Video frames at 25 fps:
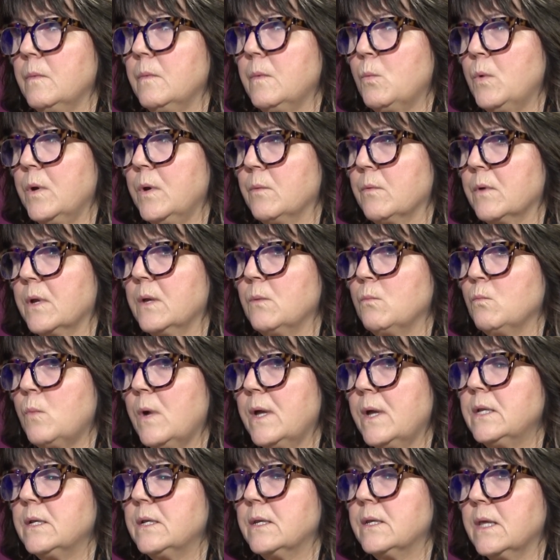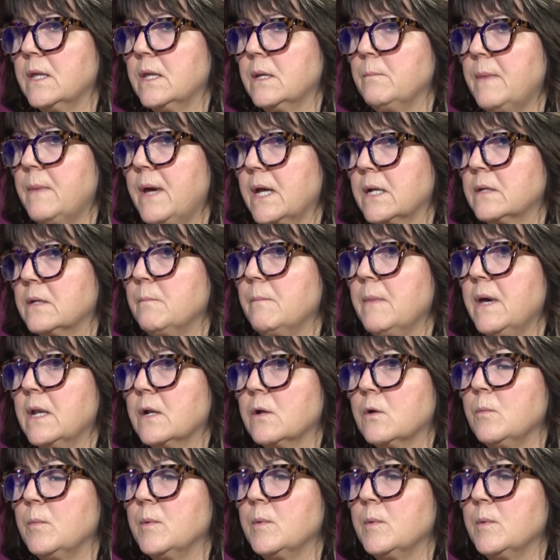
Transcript: we were waiting to get him back to medical,